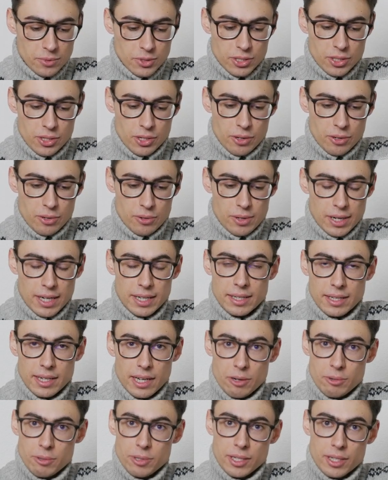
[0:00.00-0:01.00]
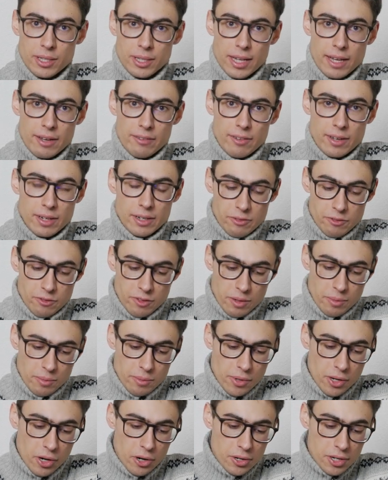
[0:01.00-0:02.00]
So right now we don't have any
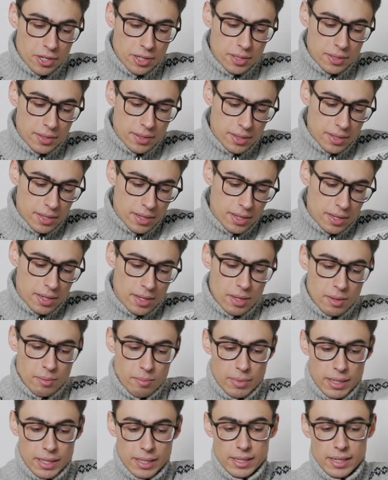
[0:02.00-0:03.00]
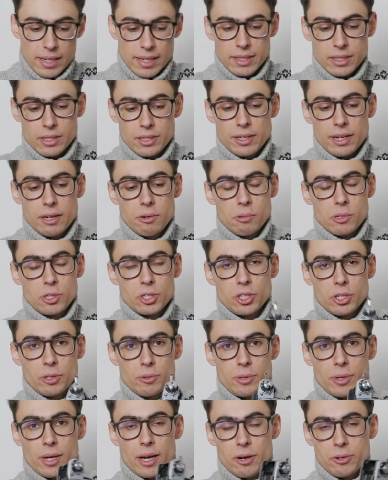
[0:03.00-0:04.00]
film loaded, but later I will
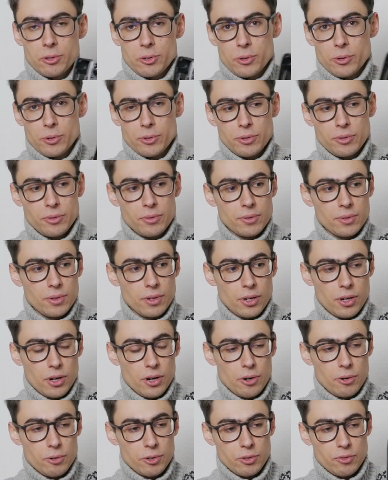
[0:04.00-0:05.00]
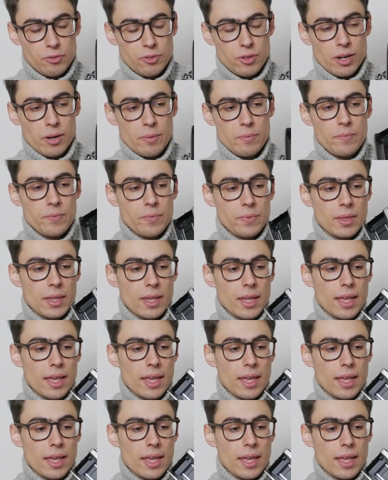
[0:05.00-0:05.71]
show you how to load film.